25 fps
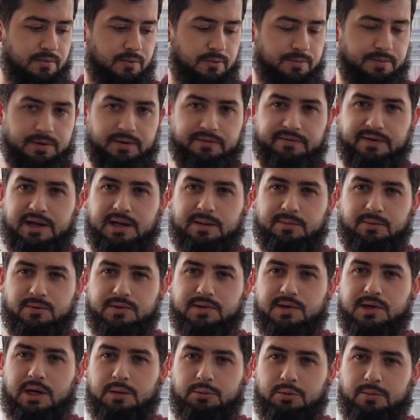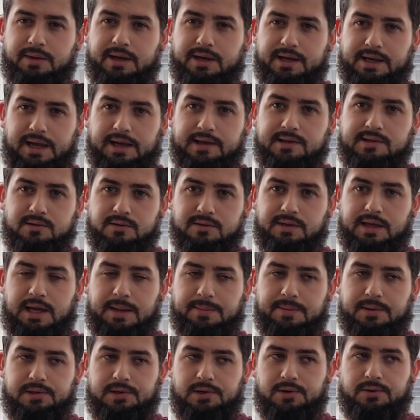would be available to come and be a guest on that
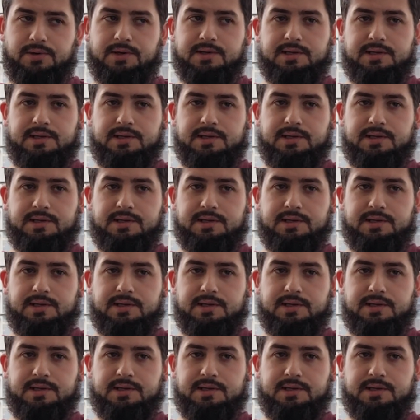episode,